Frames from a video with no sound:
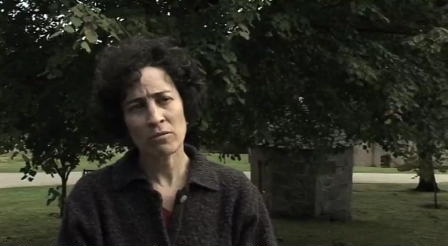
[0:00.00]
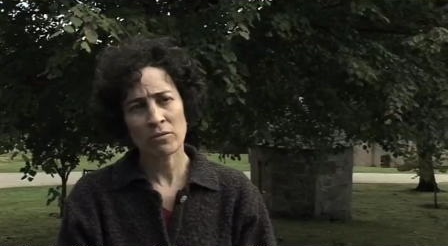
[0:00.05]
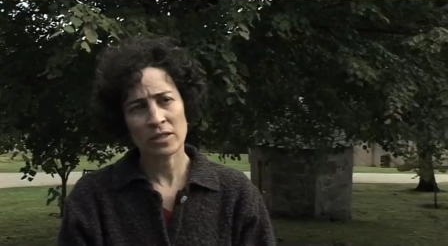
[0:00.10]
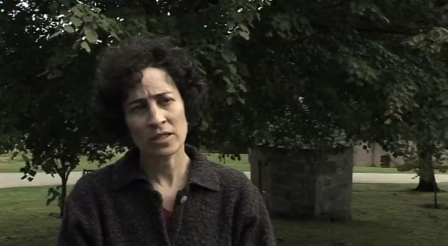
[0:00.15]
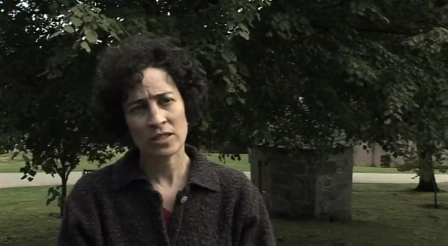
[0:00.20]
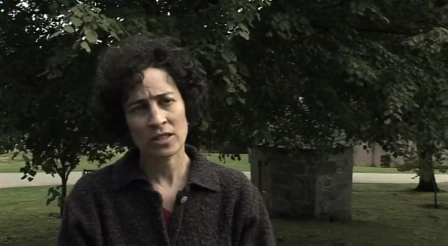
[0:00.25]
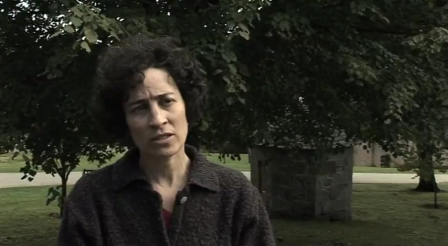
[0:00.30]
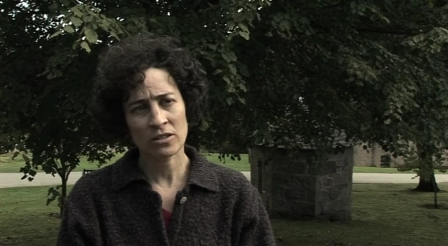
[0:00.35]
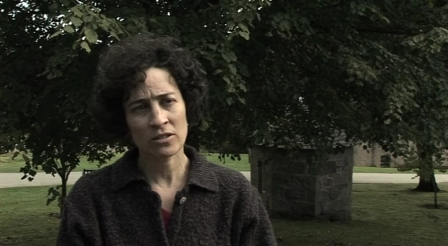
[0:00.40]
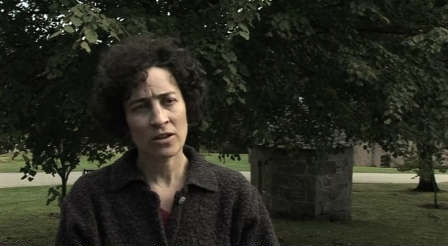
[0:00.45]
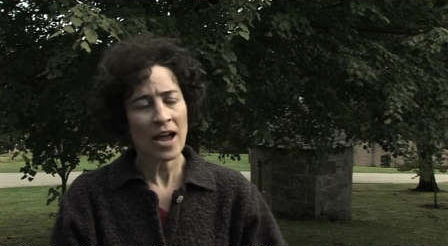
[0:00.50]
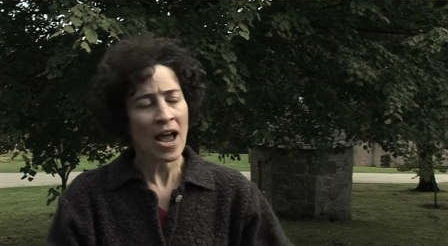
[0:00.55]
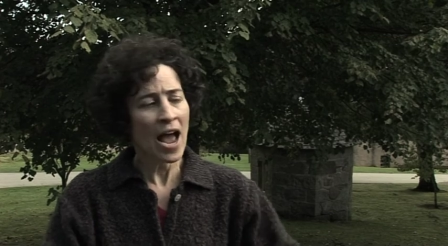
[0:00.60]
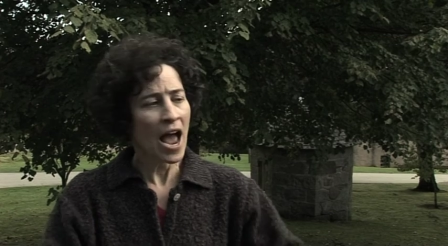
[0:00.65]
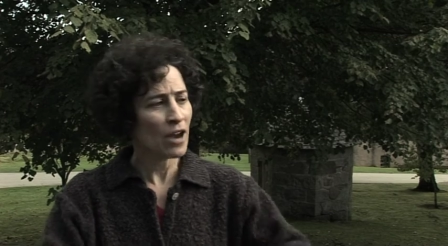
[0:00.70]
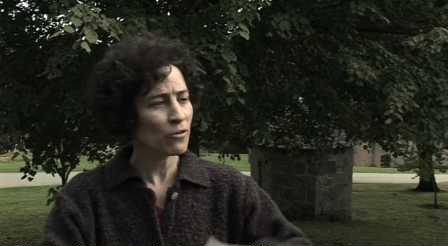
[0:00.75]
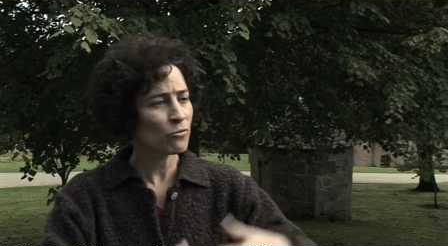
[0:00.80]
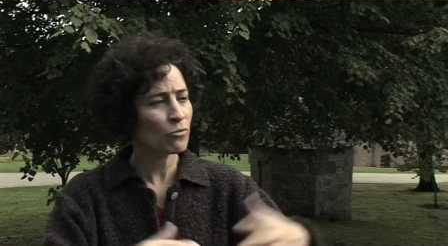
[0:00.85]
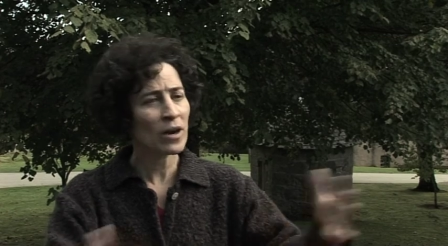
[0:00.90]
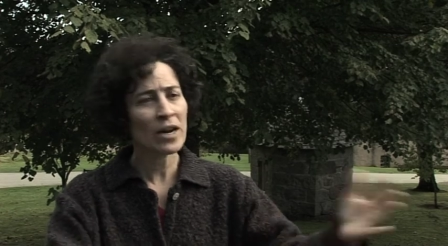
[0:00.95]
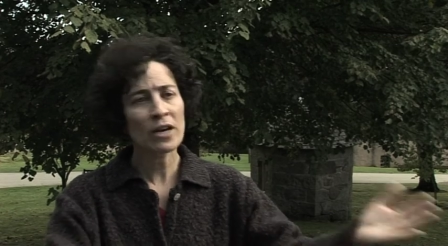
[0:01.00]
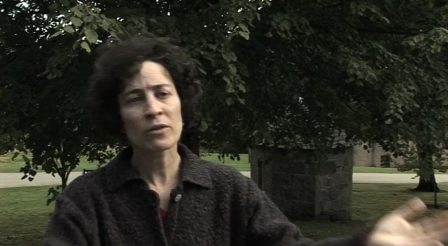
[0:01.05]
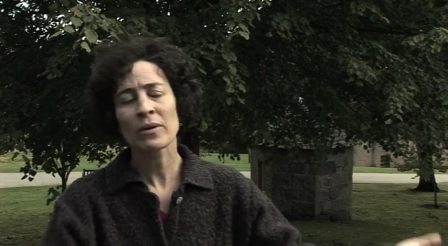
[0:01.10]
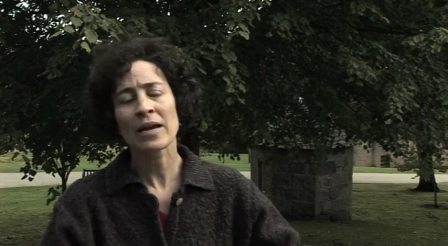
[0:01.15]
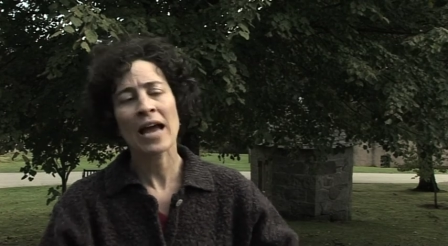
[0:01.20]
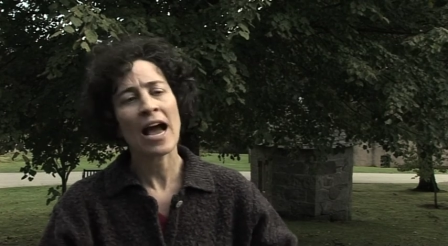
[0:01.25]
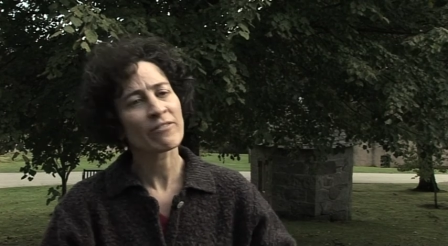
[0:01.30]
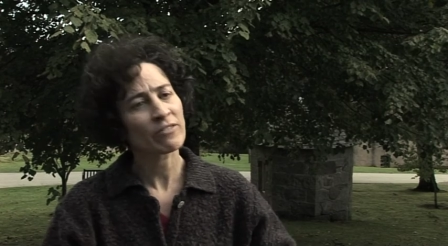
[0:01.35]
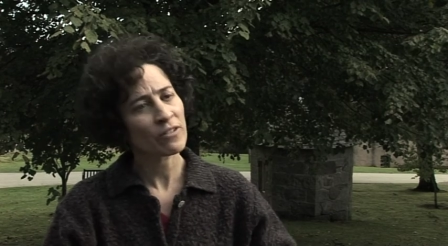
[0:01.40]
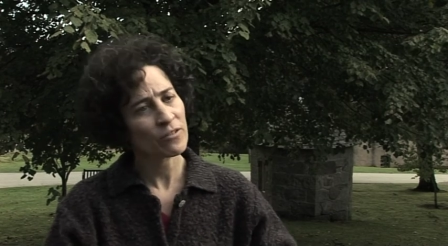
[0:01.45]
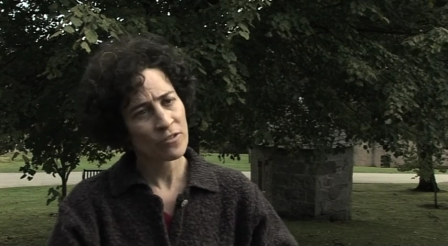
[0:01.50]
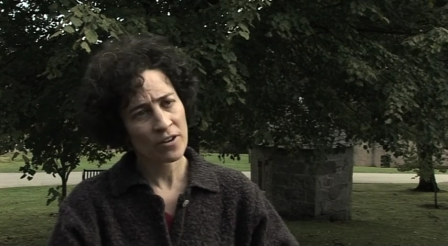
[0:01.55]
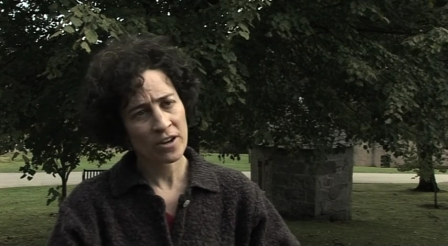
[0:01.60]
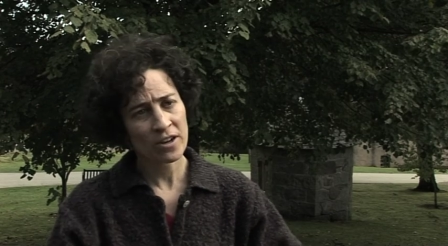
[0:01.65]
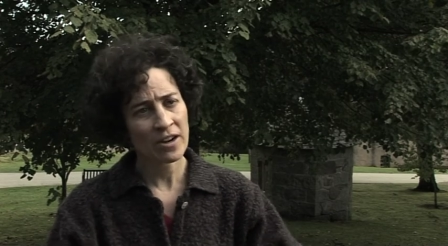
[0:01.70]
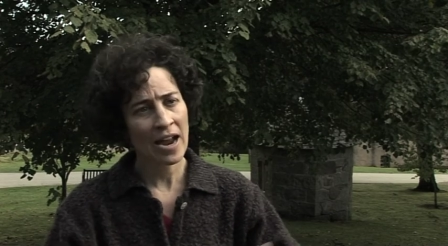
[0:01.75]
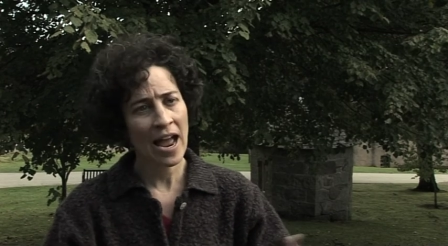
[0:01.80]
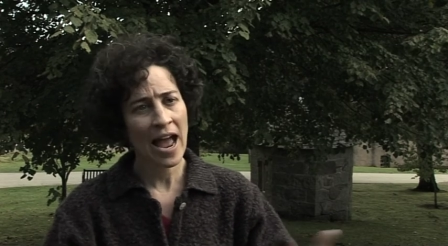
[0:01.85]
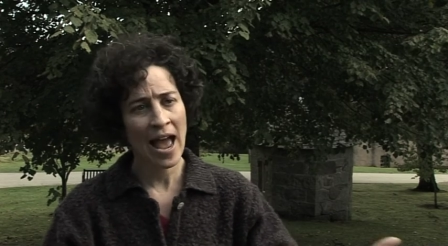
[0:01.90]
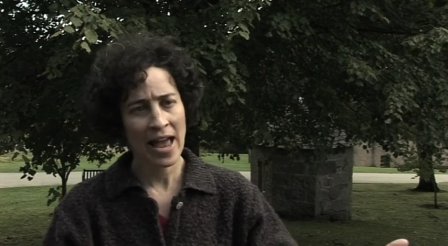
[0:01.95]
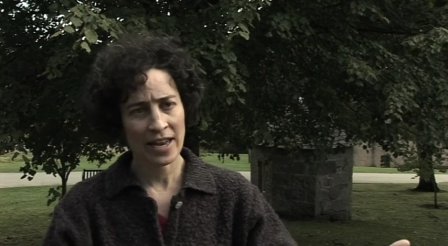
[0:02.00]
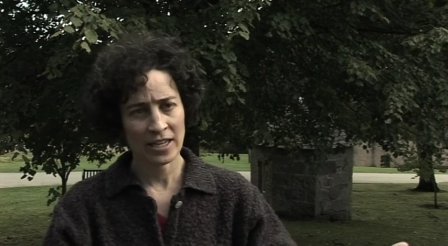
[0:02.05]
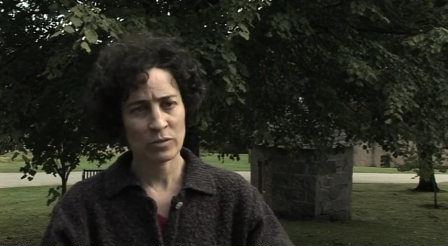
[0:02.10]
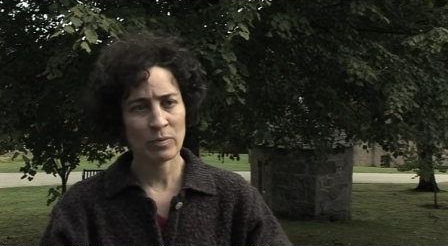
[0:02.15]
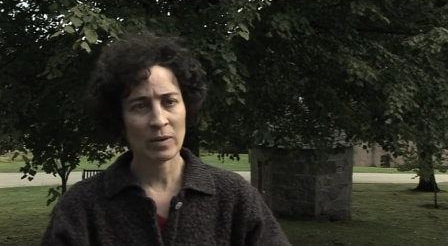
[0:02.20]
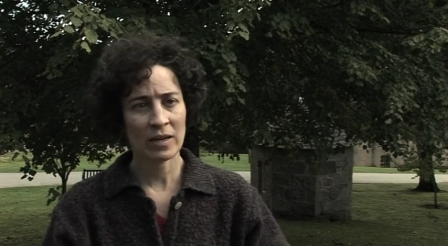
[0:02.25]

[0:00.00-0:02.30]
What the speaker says: we do and where we have a freer hand,